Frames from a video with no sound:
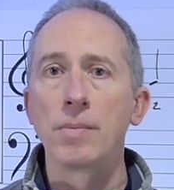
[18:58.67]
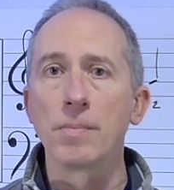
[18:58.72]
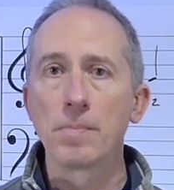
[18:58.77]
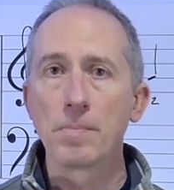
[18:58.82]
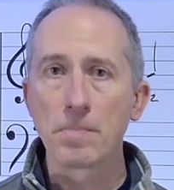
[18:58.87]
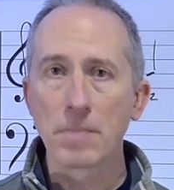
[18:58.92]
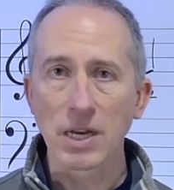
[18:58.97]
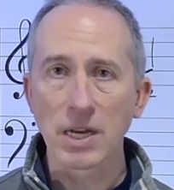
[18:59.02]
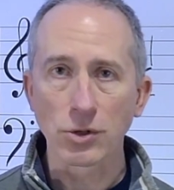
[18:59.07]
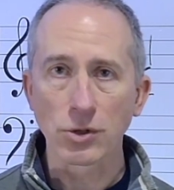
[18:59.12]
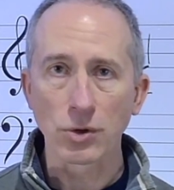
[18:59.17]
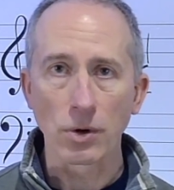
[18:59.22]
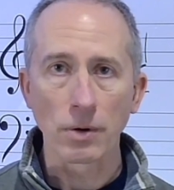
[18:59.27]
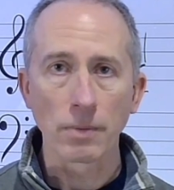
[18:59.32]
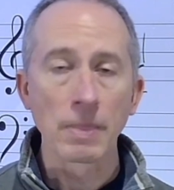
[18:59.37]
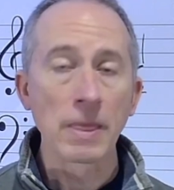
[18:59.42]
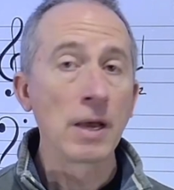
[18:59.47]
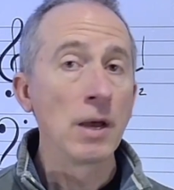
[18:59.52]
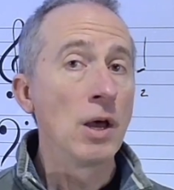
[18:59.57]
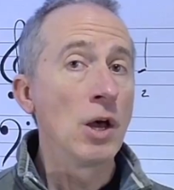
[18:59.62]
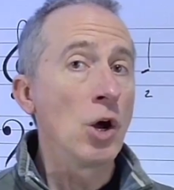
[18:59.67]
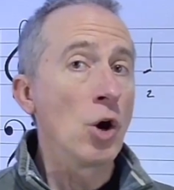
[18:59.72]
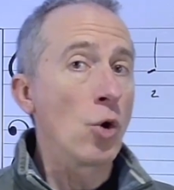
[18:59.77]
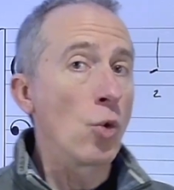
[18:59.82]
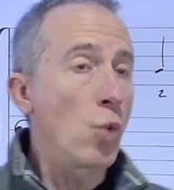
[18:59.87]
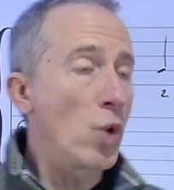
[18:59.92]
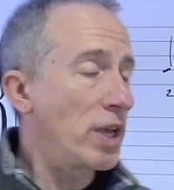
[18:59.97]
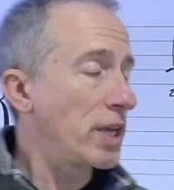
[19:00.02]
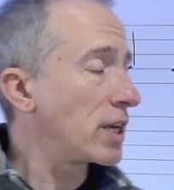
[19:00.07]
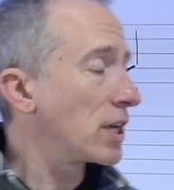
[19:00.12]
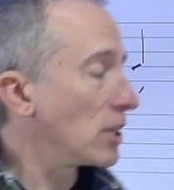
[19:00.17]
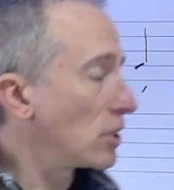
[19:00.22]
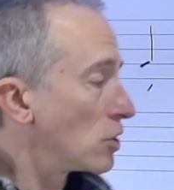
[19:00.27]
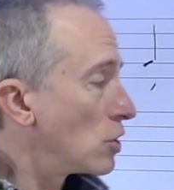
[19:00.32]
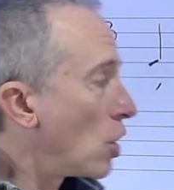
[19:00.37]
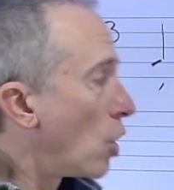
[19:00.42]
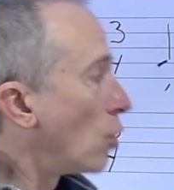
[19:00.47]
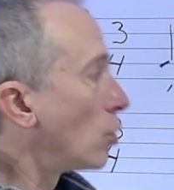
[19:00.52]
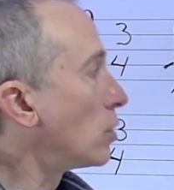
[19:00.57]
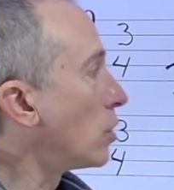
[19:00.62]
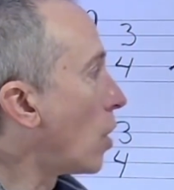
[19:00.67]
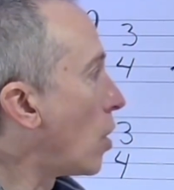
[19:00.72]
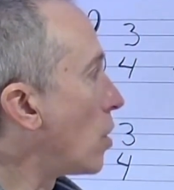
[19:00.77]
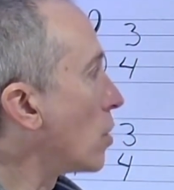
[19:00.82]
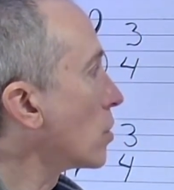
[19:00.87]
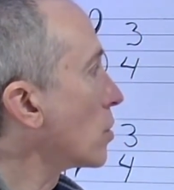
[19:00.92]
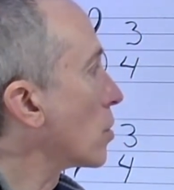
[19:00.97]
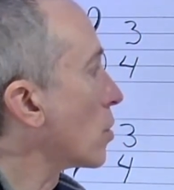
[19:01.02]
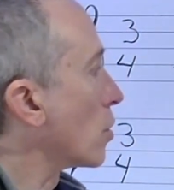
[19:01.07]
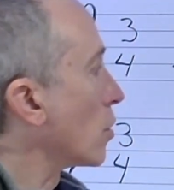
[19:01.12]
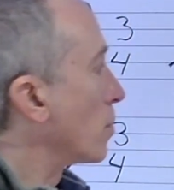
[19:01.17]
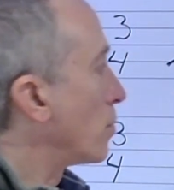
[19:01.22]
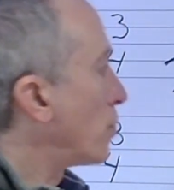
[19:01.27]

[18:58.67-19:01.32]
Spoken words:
measure. We can no longer